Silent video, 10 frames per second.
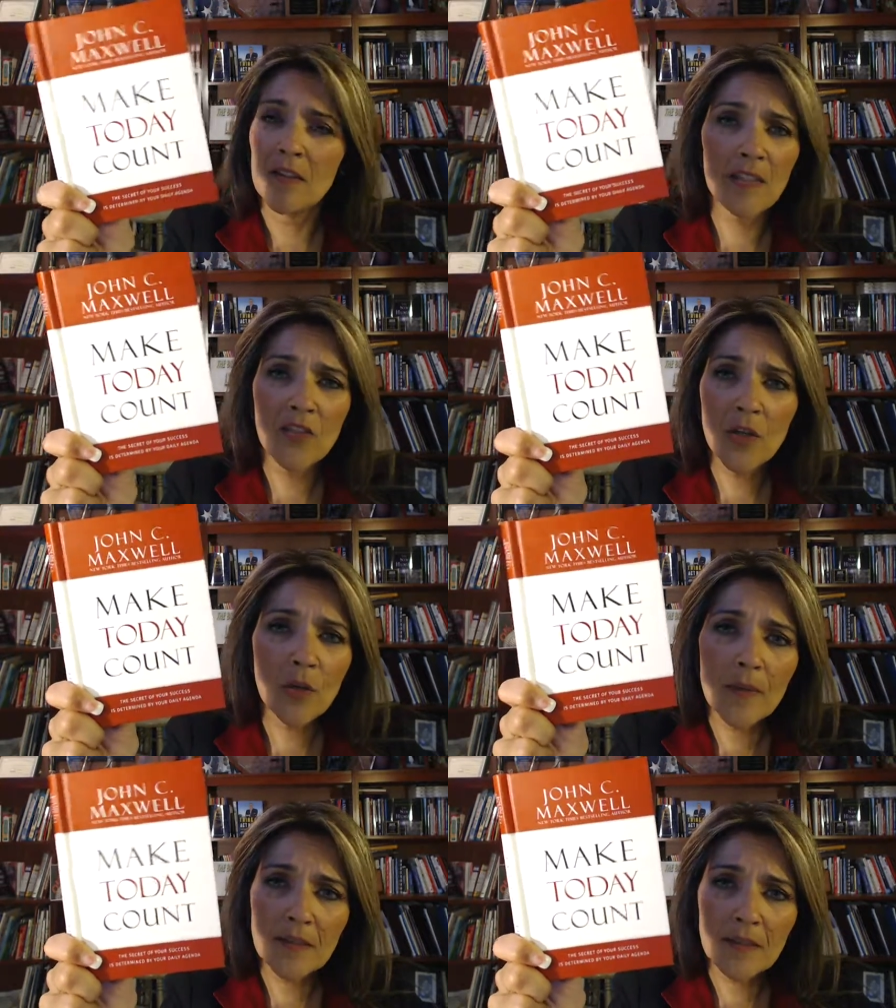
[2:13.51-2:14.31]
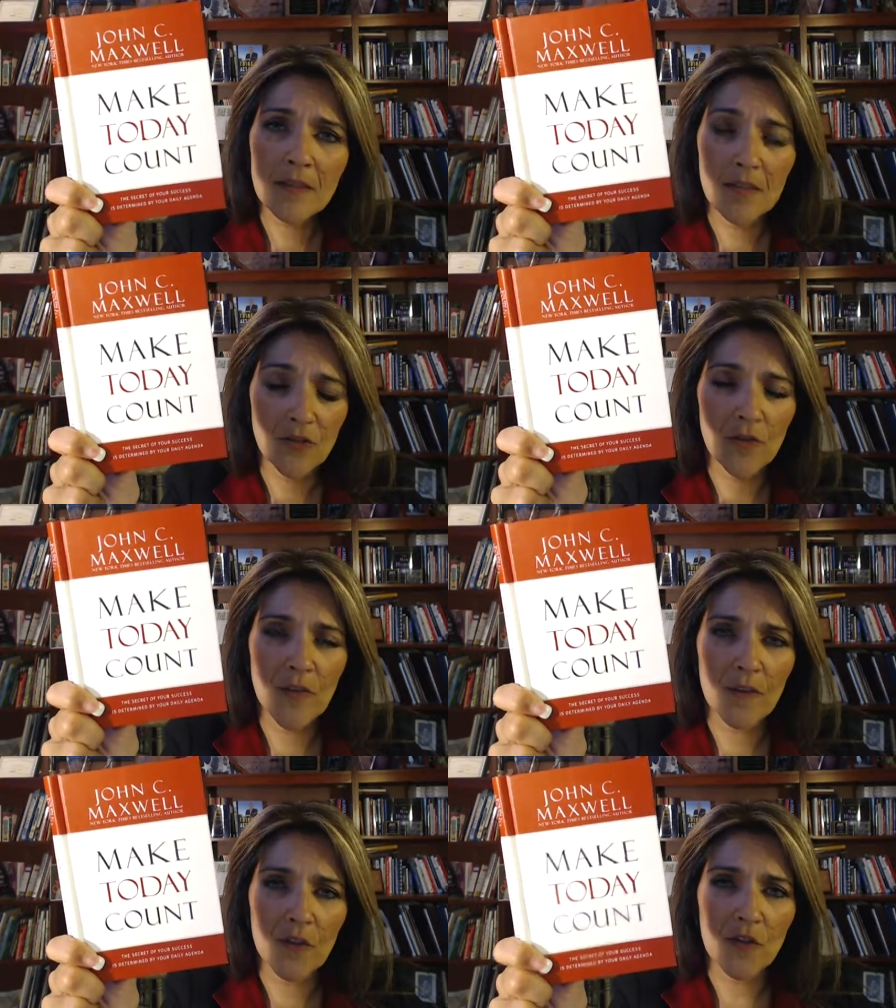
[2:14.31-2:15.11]
It's no coincidence that you
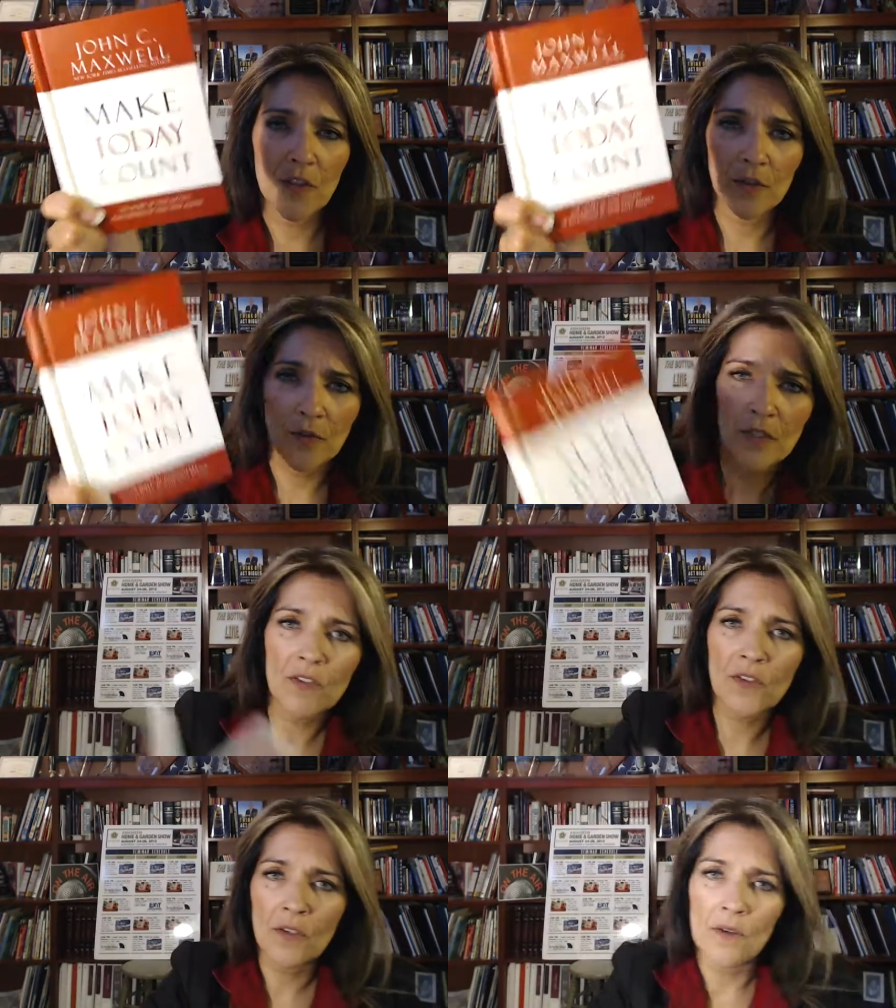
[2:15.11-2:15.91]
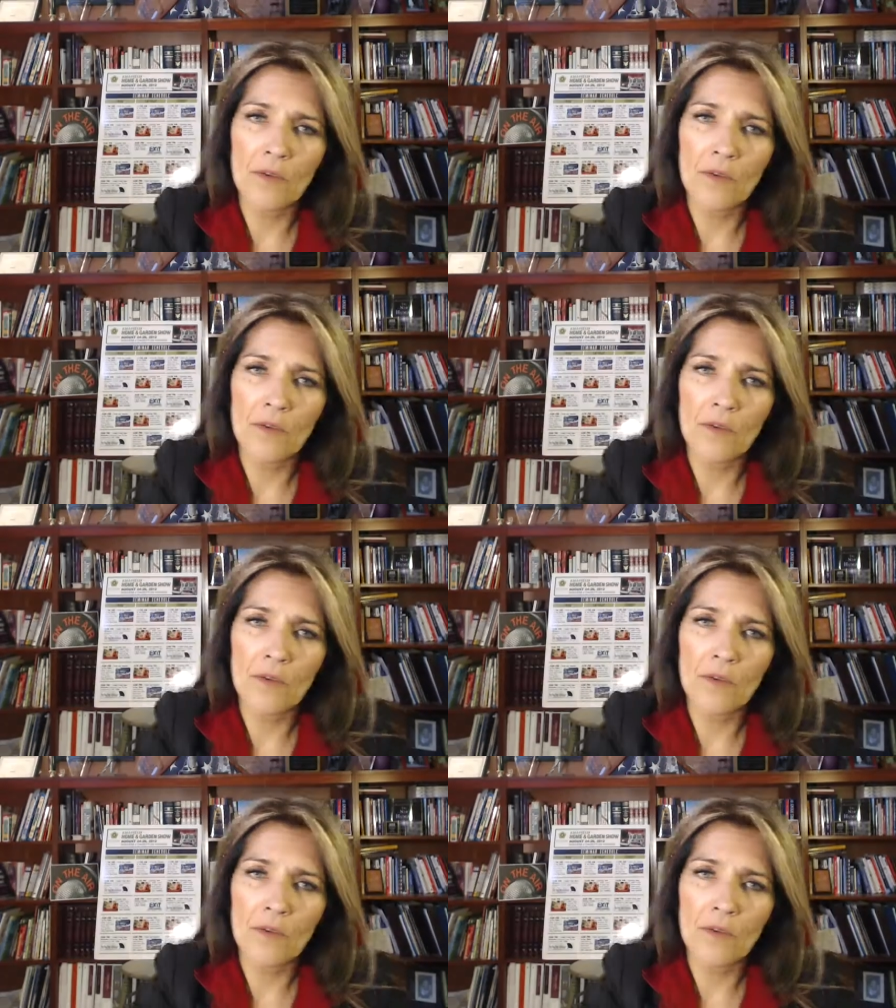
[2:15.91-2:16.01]
found this video. It's,